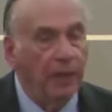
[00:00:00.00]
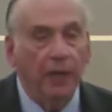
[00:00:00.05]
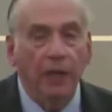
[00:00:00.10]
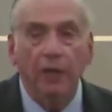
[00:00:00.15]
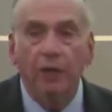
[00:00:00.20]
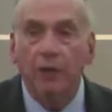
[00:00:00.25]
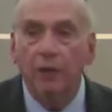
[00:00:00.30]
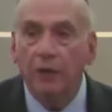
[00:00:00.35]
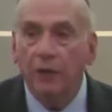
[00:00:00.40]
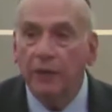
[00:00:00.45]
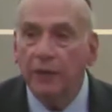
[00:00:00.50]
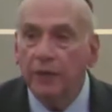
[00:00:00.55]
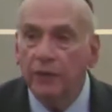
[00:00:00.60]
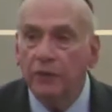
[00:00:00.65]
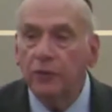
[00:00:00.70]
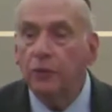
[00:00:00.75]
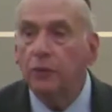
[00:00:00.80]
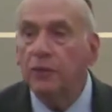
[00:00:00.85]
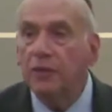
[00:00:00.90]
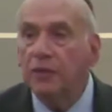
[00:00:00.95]

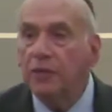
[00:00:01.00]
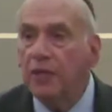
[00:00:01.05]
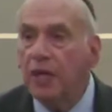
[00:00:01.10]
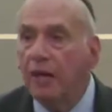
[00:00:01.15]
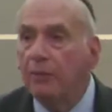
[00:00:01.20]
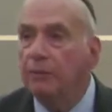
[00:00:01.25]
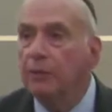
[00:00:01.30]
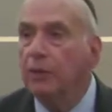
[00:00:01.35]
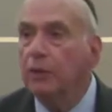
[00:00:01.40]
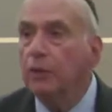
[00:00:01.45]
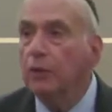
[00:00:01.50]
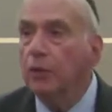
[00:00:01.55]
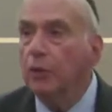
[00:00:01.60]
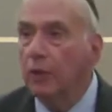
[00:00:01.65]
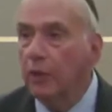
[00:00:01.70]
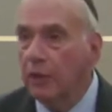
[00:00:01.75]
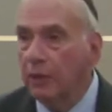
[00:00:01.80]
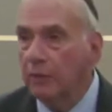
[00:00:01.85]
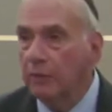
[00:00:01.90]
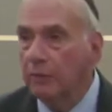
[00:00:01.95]
According to Islamic
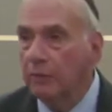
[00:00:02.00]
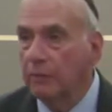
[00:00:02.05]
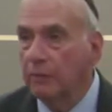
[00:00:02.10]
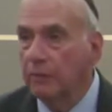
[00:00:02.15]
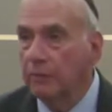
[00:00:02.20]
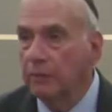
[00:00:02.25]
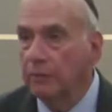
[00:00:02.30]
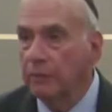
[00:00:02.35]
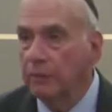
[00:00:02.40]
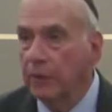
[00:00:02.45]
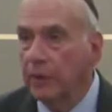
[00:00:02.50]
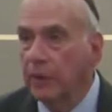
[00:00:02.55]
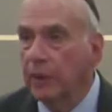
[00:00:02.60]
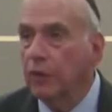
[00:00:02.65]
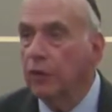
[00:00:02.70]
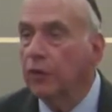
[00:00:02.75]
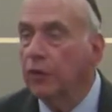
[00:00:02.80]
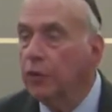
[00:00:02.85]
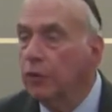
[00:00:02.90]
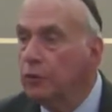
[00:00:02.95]
law,
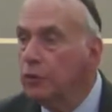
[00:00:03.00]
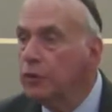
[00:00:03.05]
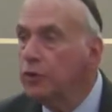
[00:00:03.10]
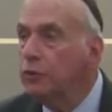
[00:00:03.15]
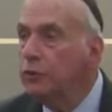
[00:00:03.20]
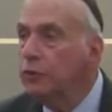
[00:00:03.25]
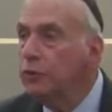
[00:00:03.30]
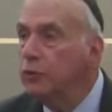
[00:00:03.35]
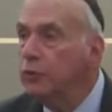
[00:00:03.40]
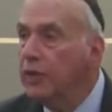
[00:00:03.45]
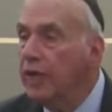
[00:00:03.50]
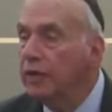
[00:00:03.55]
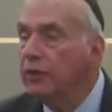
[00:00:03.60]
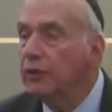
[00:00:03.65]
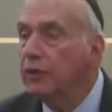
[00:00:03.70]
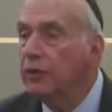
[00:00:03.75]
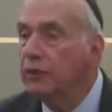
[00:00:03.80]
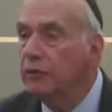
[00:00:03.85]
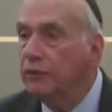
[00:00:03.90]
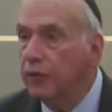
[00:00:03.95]
those who do
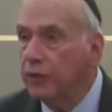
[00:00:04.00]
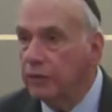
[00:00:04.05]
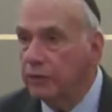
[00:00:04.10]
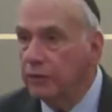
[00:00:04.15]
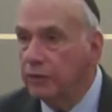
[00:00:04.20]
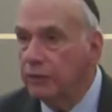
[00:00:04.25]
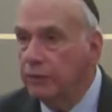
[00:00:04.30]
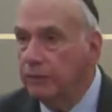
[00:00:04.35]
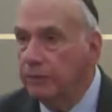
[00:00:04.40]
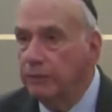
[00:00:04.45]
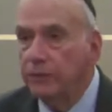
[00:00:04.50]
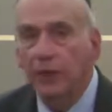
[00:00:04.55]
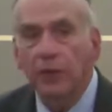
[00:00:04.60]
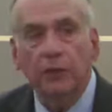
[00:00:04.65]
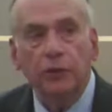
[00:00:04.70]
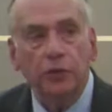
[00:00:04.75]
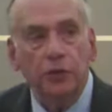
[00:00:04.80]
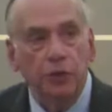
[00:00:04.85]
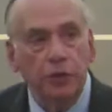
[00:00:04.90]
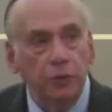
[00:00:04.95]
not convert,
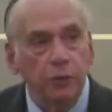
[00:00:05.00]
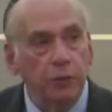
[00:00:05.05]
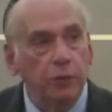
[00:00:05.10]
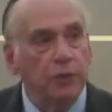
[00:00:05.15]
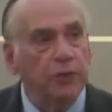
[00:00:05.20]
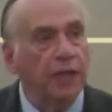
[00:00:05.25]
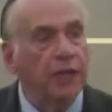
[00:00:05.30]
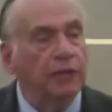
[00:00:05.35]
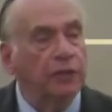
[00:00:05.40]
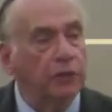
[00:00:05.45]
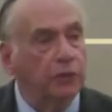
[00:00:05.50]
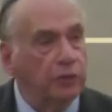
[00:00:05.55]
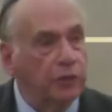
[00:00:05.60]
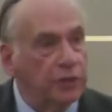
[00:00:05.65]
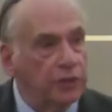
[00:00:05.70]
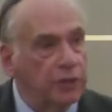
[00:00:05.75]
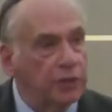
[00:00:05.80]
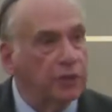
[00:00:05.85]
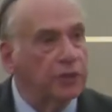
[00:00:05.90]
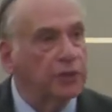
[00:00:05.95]
Jews and
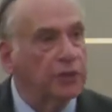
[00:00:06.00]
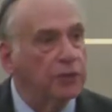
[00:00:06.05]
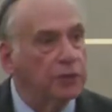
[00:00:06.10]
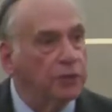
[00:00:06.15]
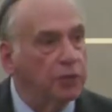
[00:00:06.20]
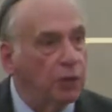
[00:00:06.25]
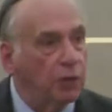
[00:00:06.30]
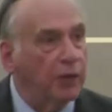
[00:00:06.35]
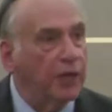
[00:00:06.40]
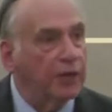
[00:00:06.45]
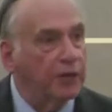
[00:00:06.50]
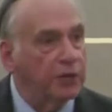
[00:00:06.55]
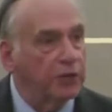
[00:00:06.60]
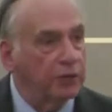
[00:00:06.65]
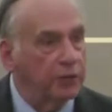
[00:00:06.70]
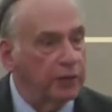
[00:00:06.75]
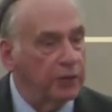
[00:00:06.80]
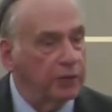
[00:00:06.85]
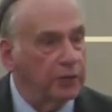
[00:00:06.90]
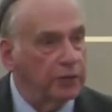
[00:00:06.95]
Christians and
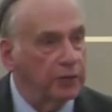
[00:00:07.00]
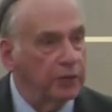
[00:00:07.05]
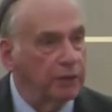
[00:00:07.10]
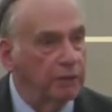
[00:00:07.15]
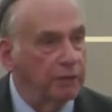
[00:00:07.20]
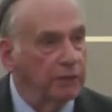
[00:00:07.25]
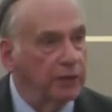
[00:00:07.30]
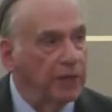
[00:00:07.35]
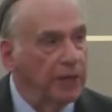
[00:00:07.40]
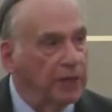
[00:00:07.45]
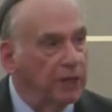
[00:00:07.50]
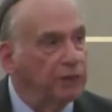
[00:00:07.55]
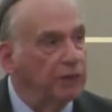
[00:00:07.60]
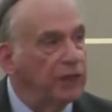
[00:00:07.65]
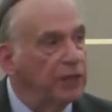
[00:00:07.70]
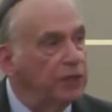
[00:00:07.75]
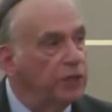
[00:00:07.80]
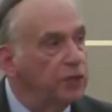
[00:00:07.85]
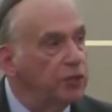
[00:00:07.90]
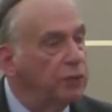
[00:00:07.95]
Zoroastrians, if
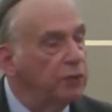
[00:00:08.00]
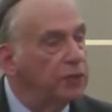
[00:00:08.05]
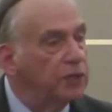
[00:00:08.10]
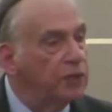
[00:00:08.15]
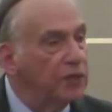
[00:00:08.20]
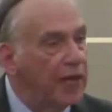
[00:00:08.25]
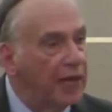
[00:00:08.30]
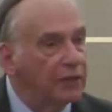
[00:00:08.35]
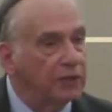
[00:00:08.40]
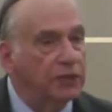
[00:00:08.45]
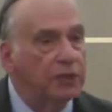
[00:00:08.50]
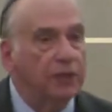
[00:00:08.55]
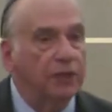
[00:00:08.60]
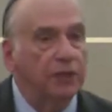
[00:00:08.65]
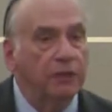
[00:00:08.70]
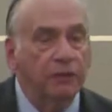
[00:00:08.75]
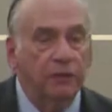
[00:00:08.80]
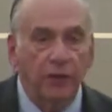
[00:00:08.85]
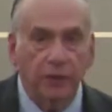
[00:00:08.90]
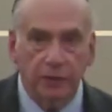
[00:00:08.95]
they choose not to
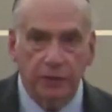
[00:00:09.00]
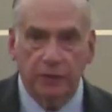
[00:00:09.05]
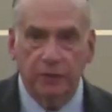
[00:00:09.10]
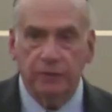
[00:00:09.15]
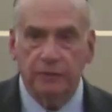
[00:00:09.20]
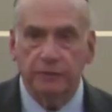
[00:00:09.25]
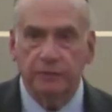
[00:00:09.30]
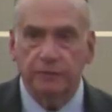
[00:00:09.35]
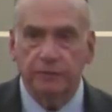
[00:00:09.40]
convert,